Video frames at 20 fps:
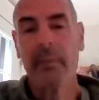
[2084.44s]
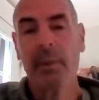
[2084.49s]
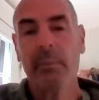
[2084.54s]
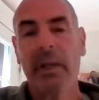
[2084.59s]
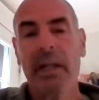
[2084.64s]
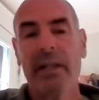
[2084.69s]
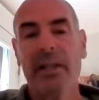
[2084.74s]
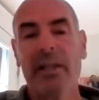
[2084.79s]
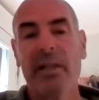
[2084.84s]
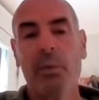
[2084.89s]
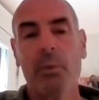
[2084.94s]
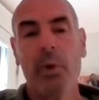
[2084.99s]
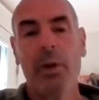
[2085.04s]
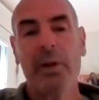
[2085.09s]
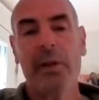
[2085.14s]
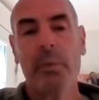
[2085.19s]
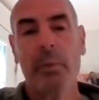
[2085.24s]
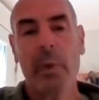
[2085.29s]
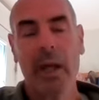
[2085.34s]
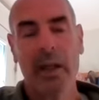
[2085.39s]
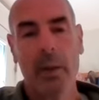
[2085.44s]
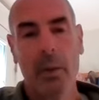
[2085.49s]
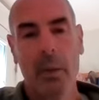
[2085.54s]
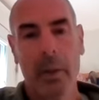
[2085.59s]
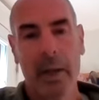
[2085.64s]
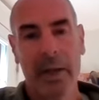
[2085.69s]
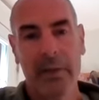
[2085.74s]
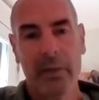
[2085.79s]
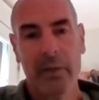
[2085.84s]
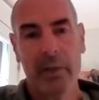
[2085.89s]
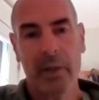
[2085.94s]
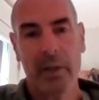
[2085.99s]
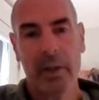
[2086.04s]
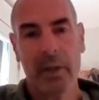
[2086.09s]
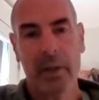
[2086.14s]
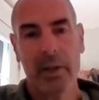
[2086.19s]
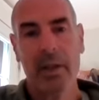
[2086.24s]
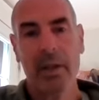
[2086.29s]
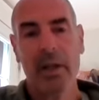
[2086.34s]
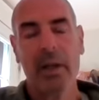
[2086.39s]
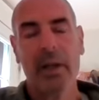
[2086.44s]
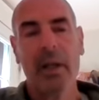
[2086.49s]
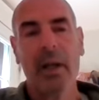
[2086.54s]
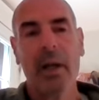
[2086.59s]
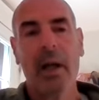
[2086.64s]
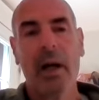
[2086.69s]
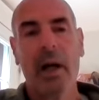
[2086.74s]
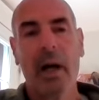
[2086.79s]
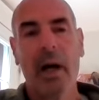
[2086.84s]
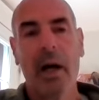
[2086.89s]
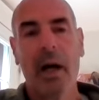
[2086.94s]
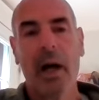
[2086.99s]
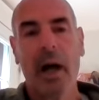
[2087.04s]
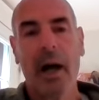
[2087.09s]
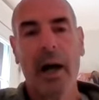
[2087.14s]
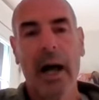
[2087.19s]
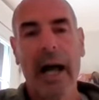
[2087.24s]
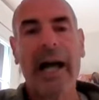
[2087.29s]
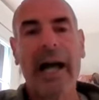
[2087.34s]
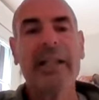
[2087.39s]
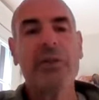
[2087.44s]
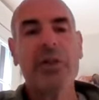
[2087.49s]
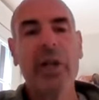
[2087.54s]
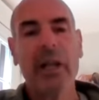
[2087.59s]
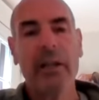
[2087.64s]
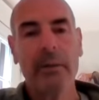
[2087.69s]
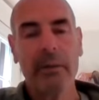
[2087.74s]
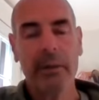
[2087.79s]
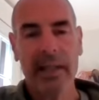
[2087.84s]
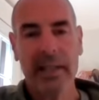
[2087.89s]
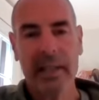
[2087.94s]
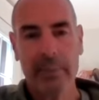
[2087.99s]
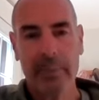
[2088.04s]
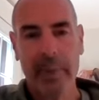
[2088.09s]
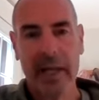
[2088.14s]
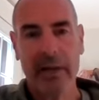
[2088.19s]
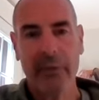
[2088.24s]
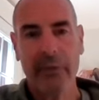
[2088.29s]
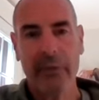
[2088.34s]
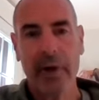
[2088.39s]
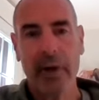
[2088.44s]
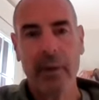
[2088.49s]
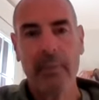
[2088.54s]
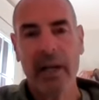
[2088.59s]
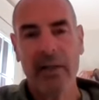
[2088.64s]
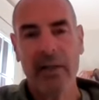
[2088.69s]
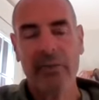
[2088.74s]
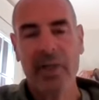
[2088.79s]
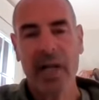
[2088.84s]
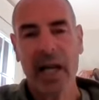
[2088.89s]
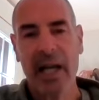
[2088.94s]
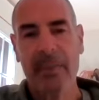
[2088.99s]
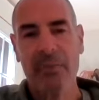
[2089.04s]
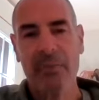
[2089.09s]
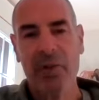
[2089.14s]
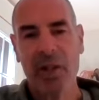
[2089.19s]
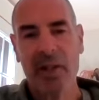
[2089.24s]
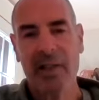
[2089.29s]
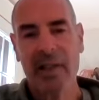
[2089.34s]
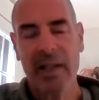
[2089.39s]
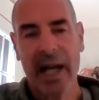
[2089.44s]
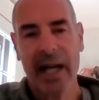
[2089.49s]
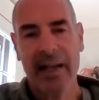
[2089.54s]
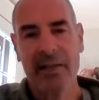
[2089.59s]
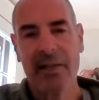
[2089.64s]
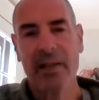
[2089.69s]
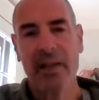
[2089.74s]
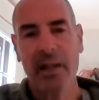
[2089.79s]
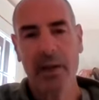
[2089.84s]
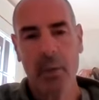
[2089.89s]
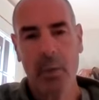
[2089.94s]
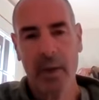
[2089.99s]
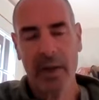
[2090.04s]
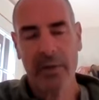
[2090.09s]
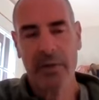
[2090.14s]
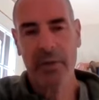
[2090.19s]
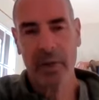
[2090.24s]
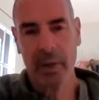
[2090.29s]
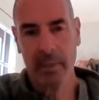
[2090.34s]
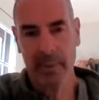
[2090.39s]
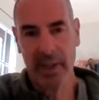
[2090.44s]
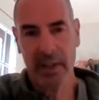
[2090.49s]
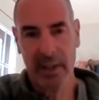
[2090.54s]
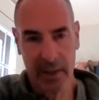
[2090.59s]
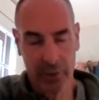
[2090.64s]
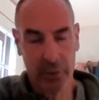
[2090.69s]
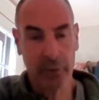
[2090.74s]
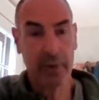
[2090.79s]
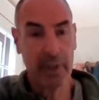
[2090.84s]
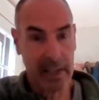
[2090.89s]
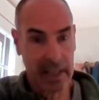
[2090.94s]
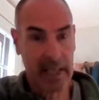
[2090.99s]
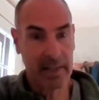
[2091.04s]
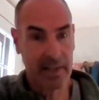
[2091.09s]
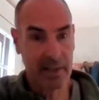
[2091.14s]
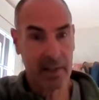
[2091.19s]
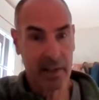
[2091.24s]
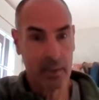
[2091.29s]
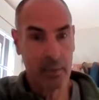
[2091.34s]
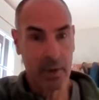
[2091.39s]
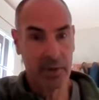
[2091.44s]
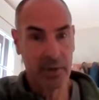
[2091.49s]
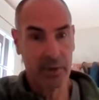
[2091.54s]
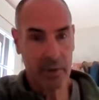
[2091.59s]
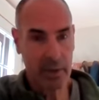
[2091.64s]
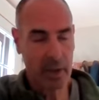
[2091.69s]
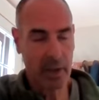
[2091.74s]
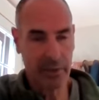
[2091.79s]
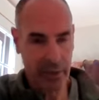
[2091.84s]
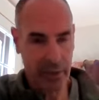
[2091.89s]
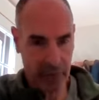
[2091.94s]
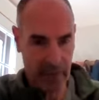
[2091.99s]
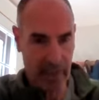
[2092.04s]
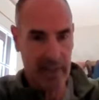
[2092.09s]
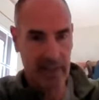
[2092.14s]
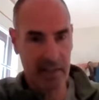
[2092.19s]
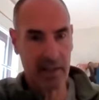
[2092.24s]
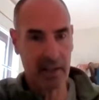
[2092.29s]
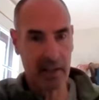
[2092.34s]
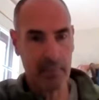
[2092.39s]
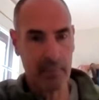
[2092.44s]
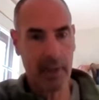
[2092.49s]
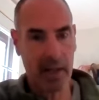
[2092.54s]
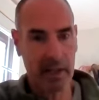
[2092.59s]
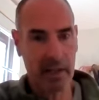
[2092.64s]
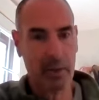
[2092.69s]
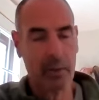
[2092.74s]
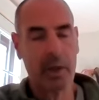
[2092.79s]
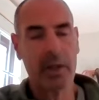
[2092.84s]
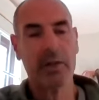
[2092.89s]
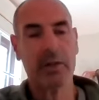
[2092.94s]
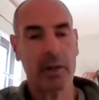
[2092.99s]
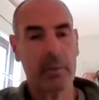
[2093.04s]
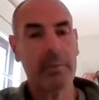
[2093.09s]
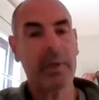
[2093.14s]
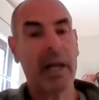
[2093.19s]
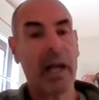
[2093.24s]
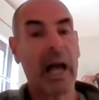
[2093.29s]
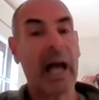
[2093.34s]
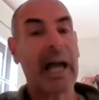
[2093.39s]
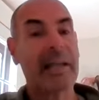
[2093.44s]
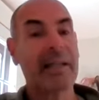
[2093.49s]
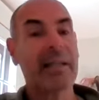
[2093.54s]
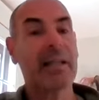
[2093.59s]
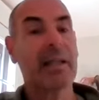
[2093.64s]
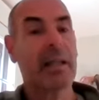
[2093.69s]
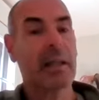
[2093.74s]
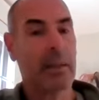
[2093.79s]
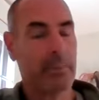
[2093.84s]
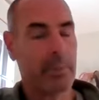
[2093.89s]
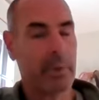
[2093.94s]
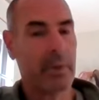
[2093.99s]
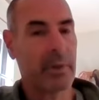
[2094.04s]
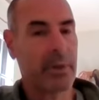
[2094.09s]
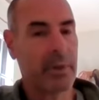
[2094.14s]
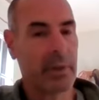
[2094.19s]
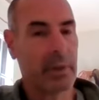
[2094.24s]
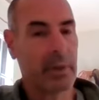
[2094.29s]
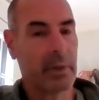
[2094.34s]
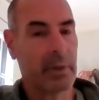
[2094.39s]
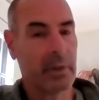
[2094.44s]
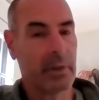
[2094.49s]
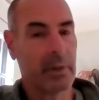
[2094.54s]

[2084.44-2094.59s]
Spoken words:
But it's a worthwhile question. I generally spend a fair amount of time just asking questions. I mean, literally asking questions, not just asking the body question, but asking the person.